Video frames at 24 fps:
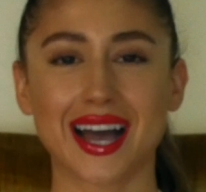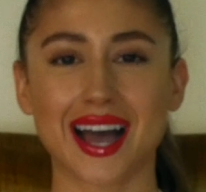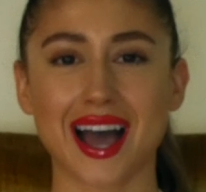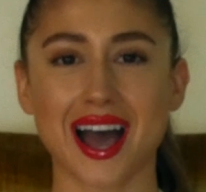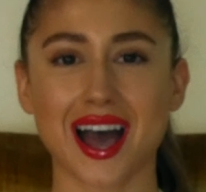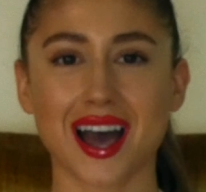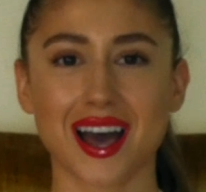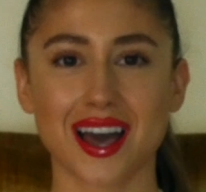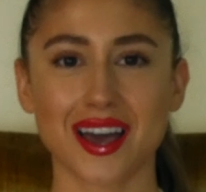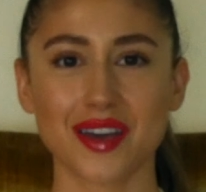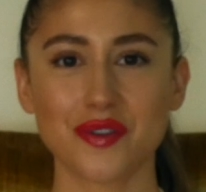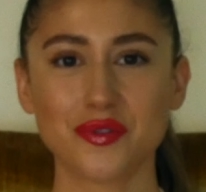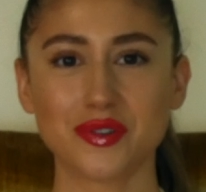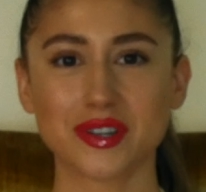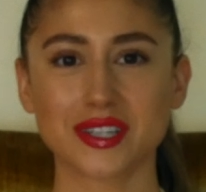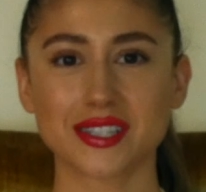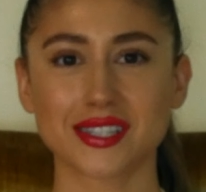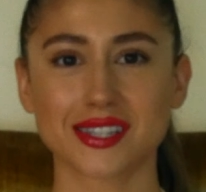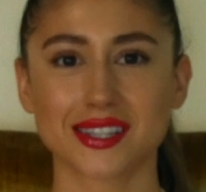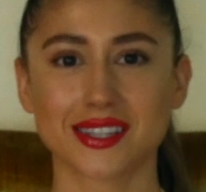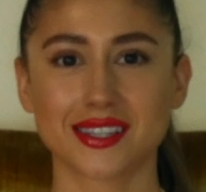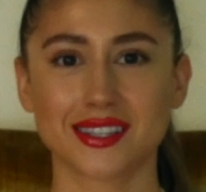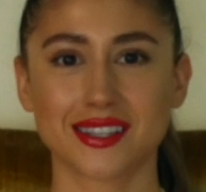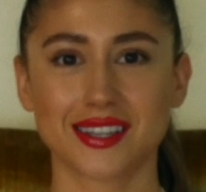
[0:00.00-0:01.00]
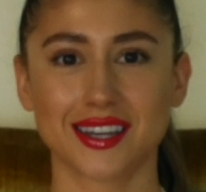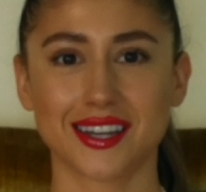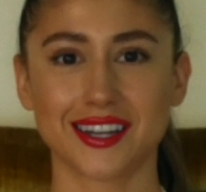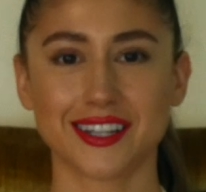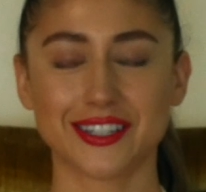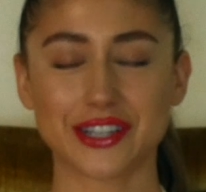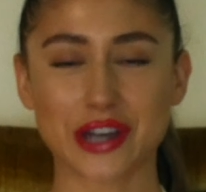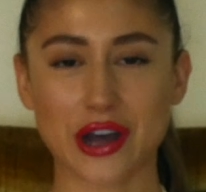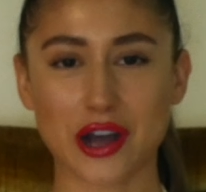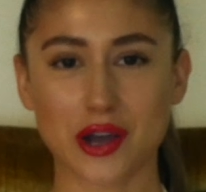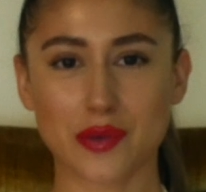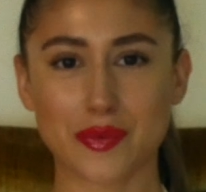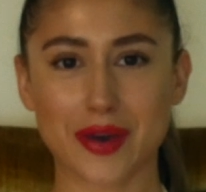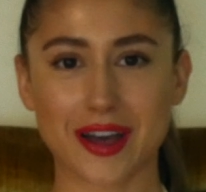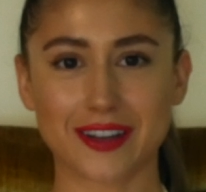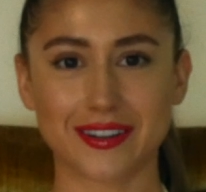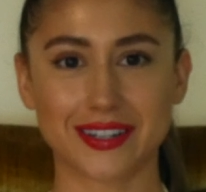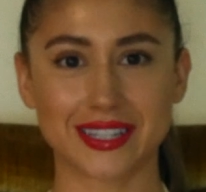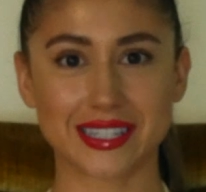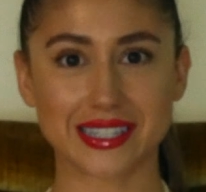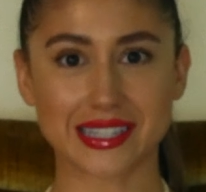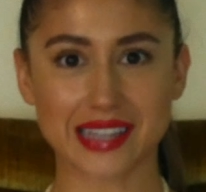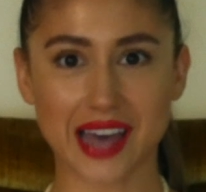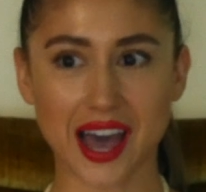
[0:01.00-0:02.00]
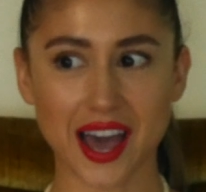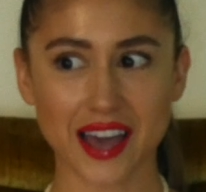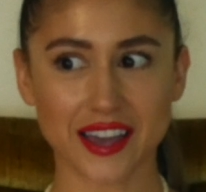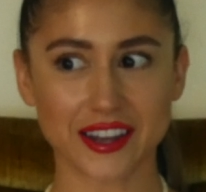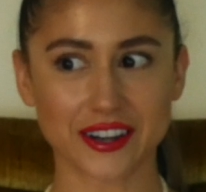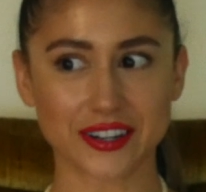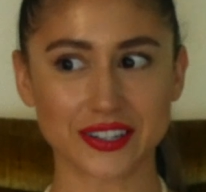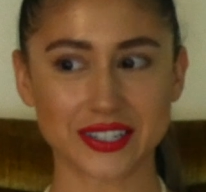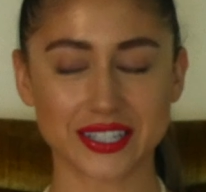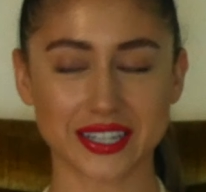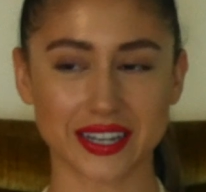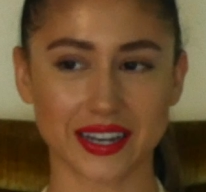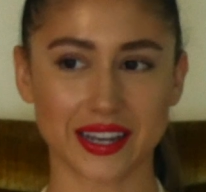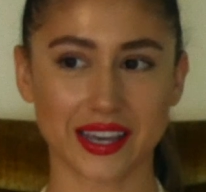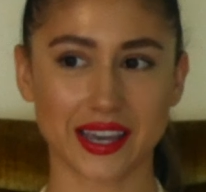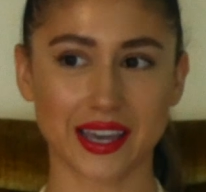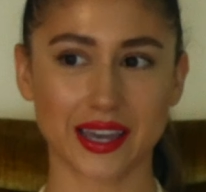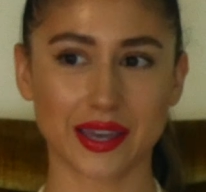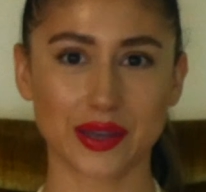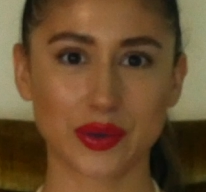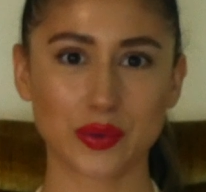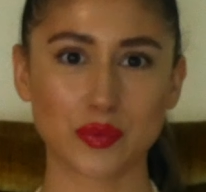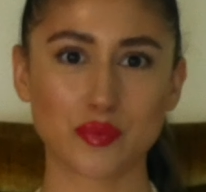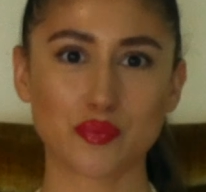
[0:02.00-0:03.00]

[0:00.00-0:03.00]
I was going to talk about desire today,